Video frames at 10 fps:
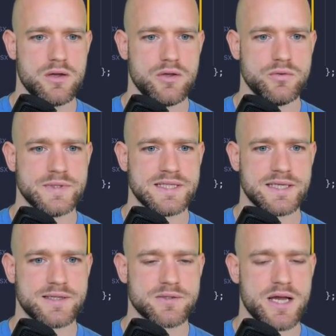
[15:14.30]

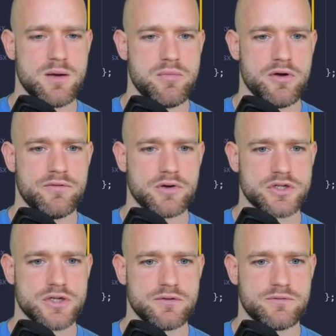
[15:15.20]
using the helper
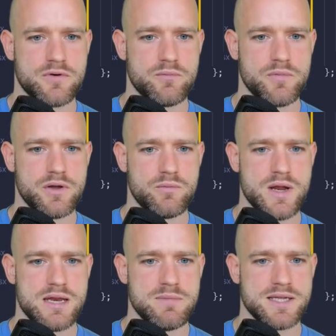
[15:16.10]
function from
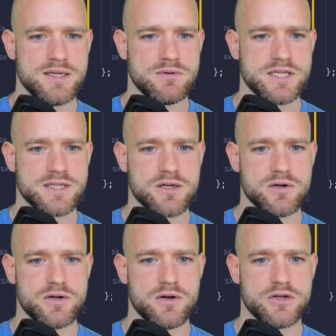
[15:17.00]
Reanimated, which is
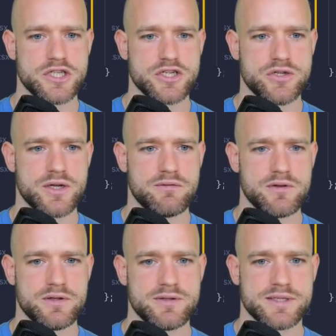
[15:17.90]
called
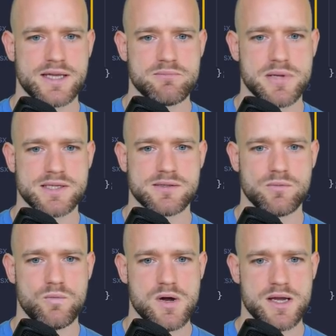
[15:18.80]
onGestureEvent. Can pass
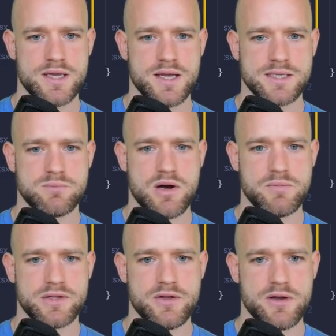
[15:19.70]
y as
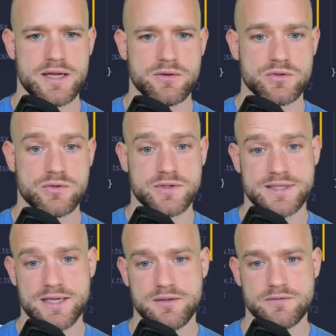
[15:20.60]
parameter, and also the
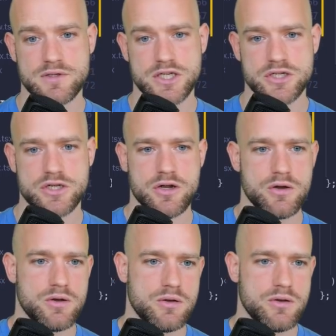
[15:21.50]
state of the gesture.
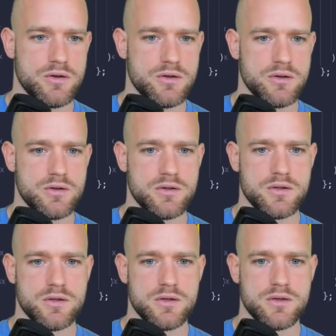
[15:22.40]

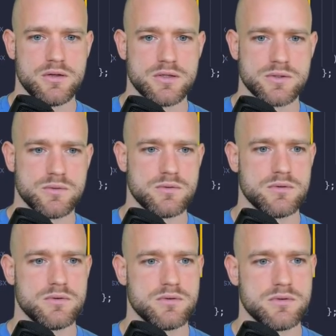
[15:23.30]
So
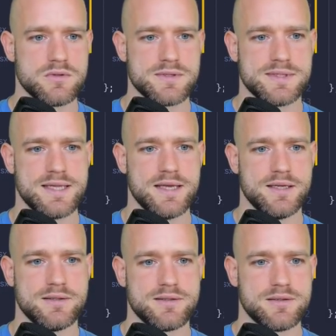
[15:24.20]

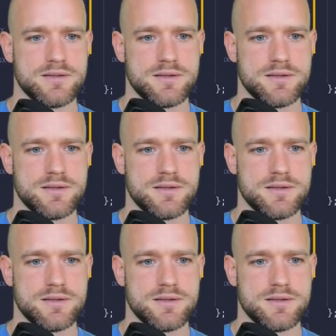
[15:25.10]
state